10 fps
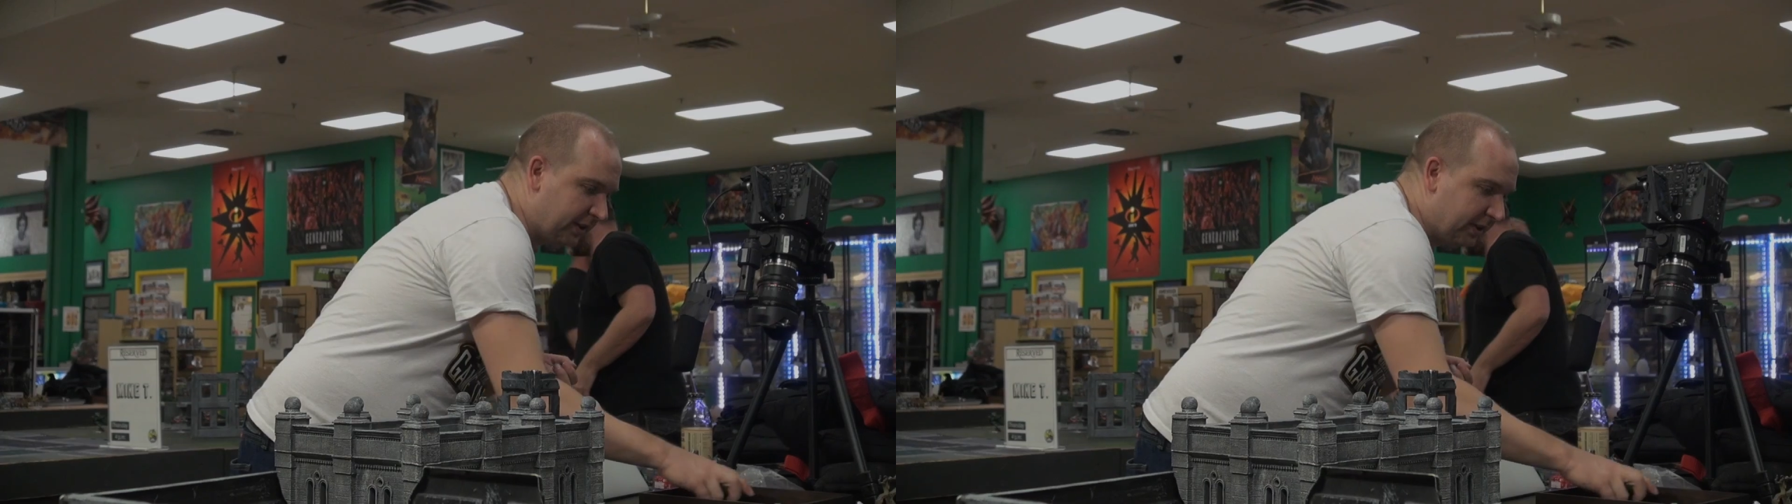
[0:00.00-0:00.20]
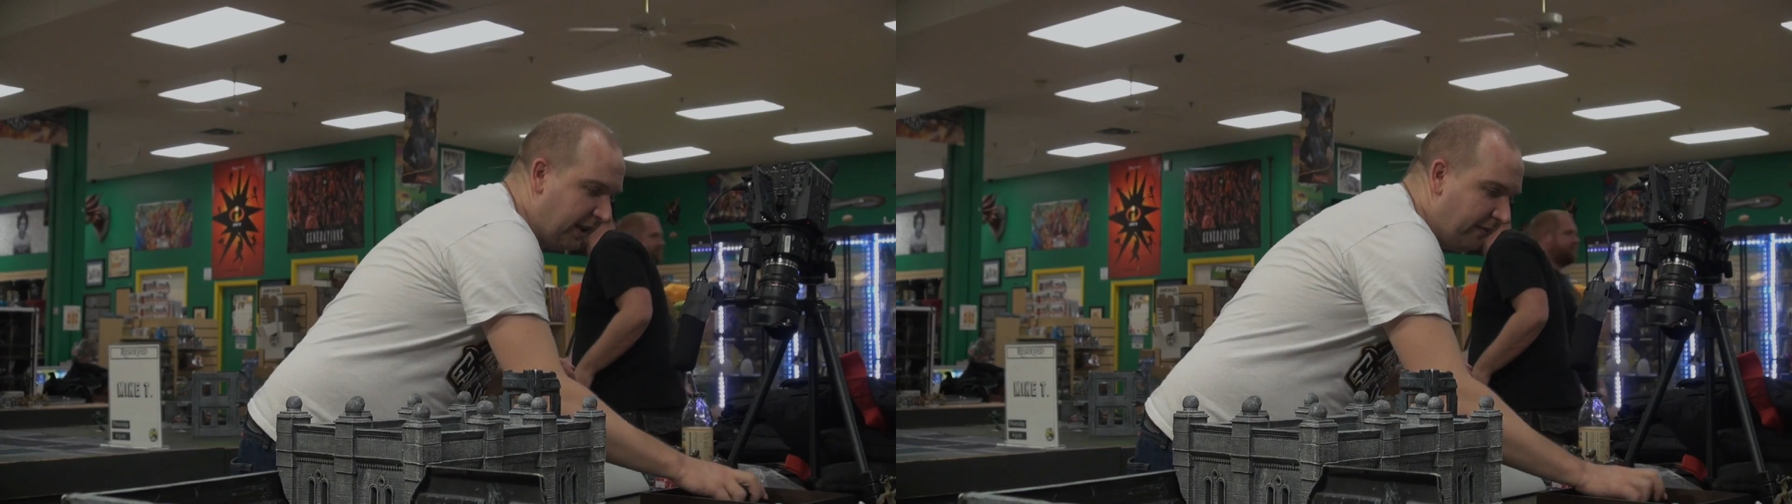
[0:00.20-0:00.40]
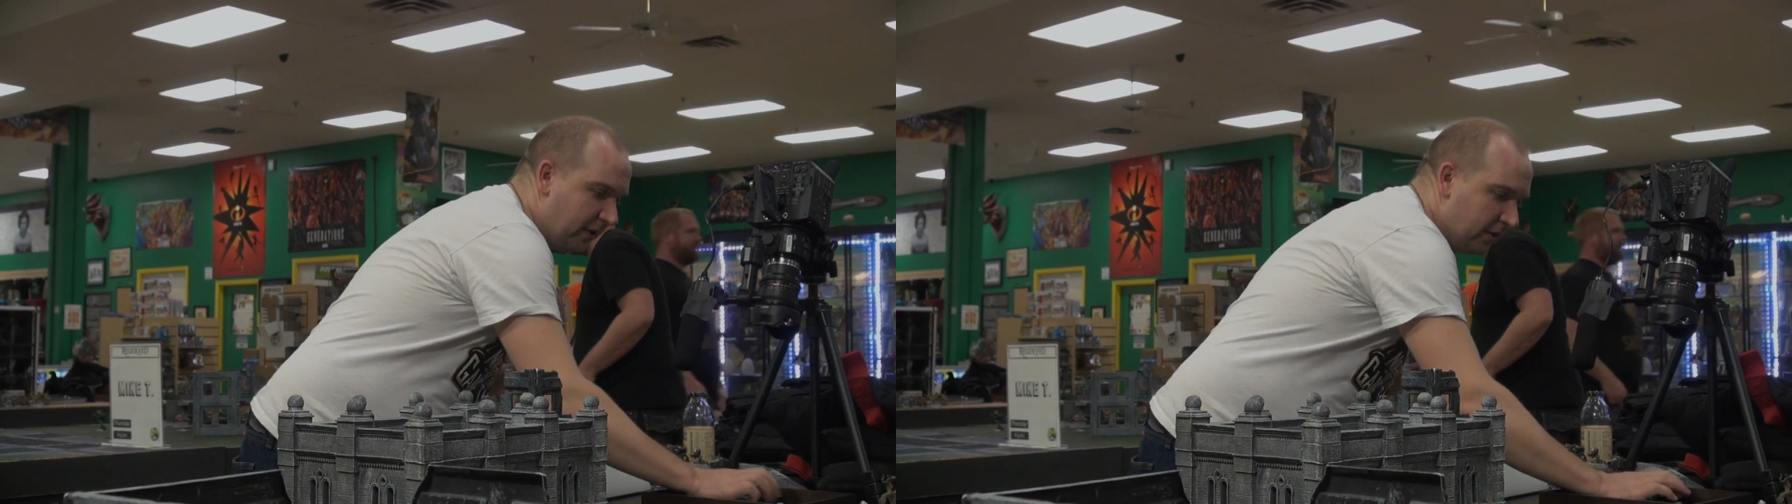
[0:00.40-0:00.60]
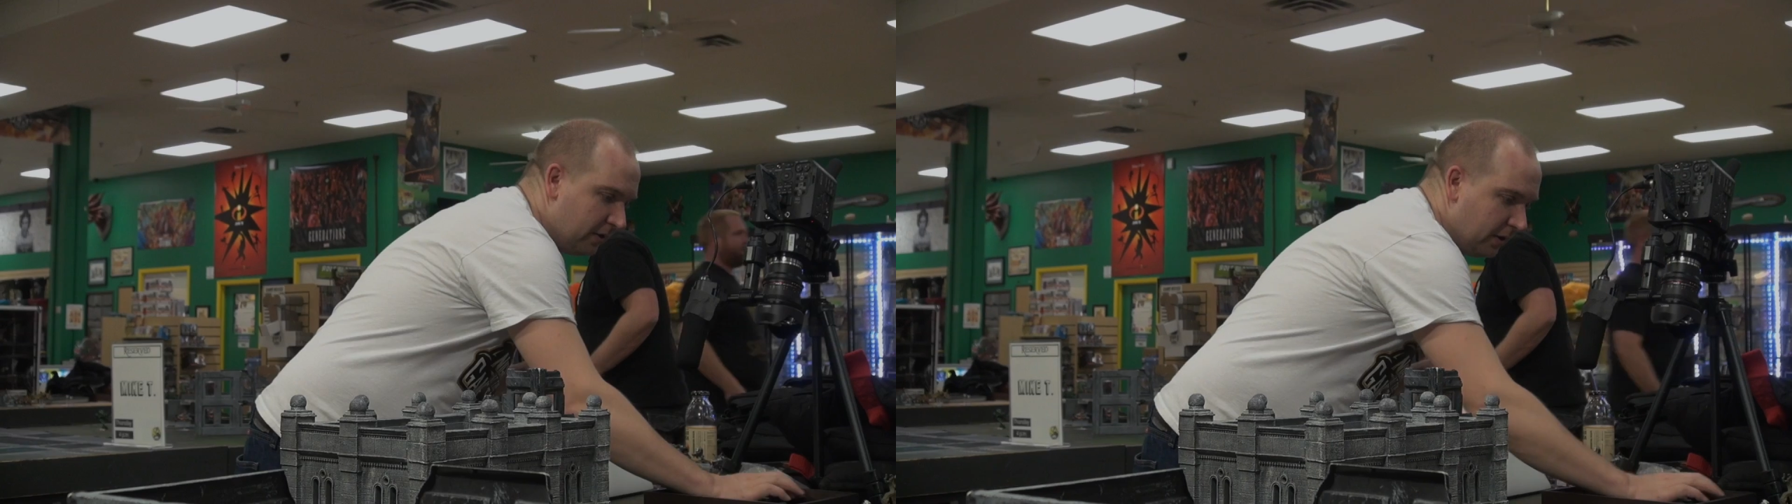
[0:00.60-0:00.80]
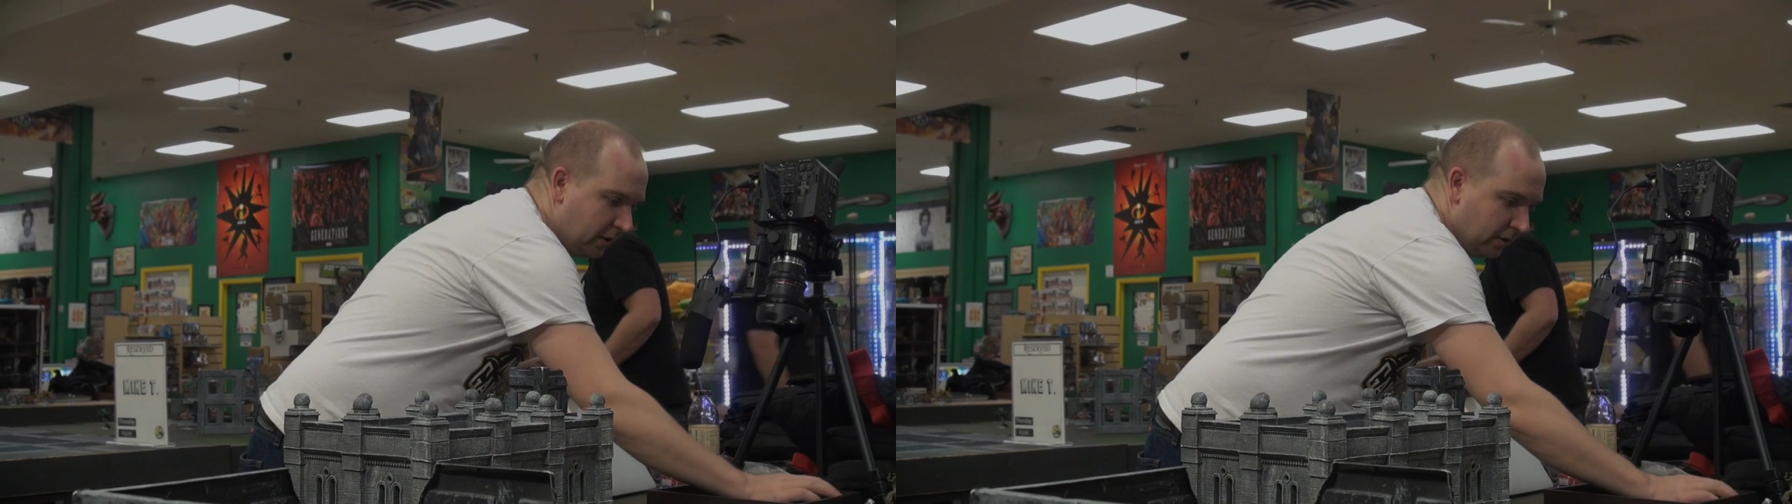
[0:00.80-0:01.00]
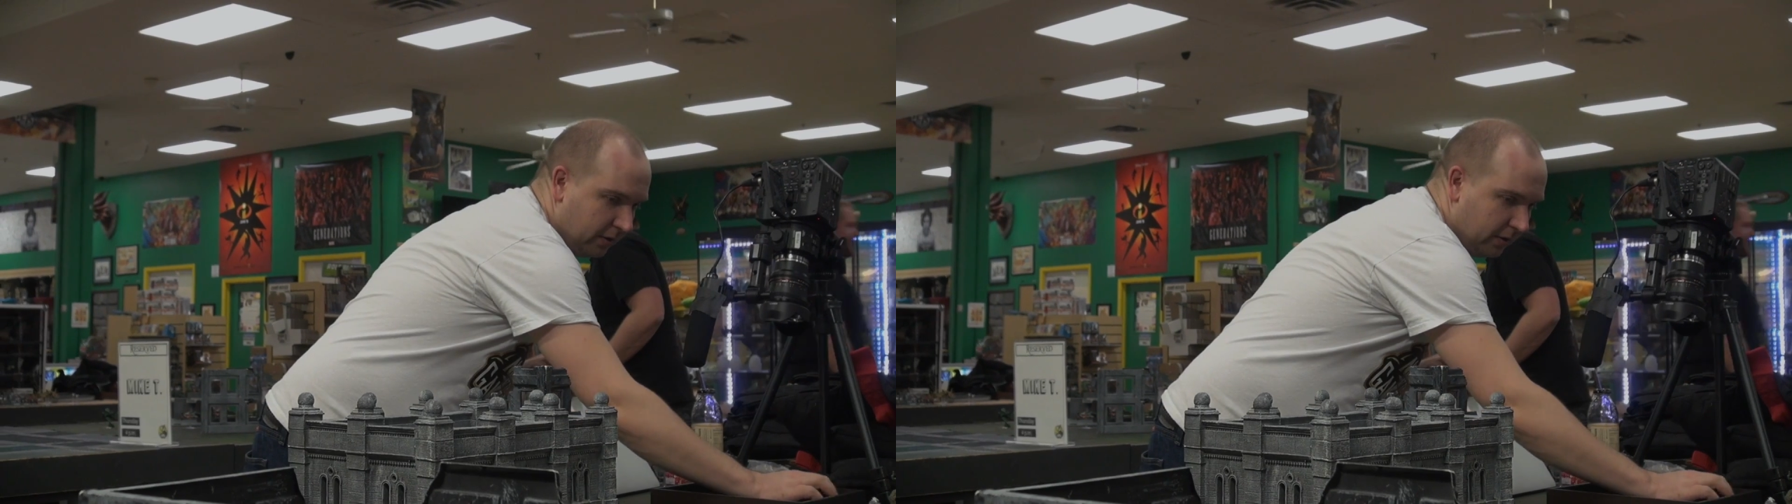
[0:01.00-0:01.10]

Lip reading: 7